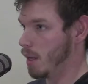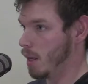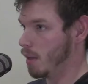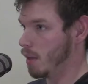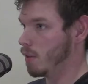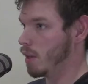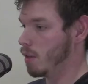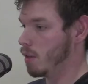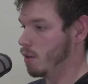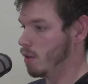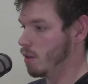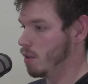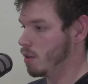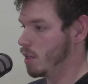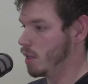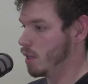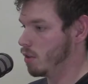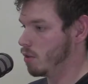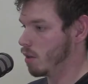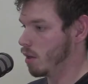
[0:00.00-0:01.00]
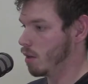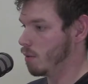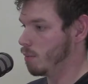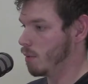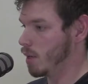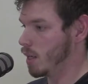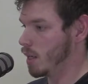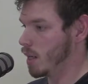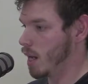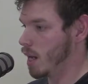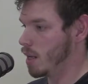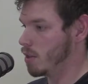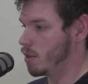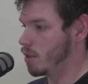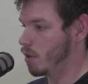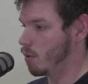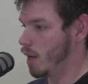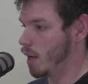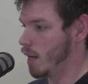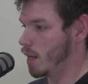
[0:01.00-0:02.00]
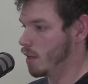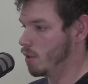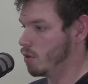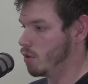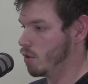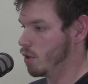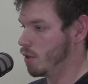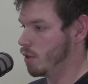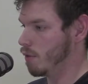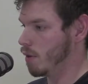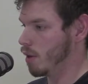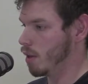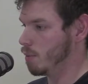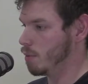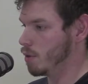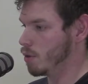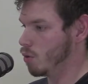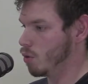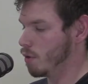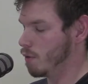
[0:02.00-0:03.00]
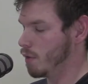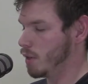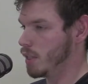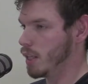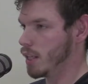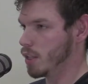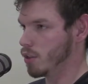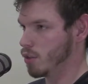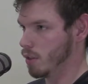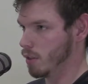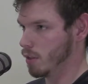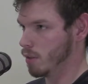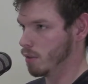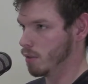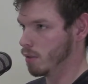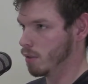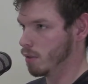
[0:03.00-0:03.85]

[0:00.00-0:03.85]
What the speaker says: Yeah, they're using dopamine as a way to develop a sort of addiction.